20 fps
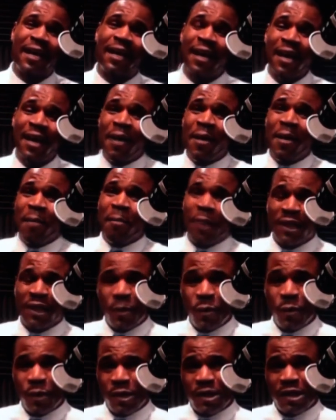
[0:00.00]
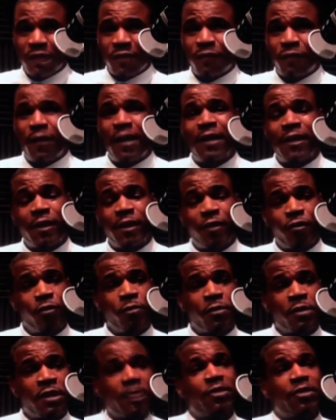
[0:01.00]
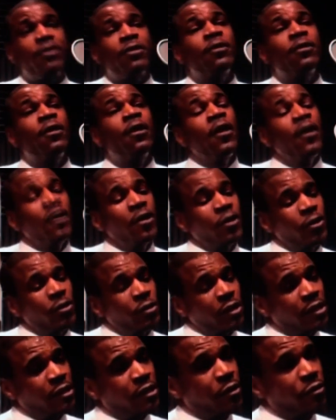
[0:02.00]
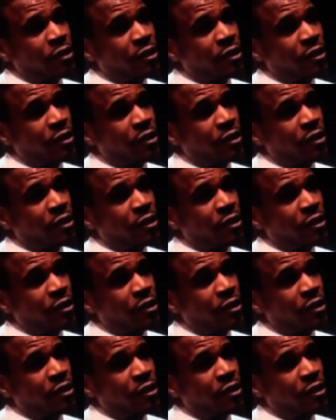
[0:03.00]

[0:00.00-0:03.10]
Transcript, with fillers: day. Monday, Wednesday, and Friday are group sessions. Tuesday,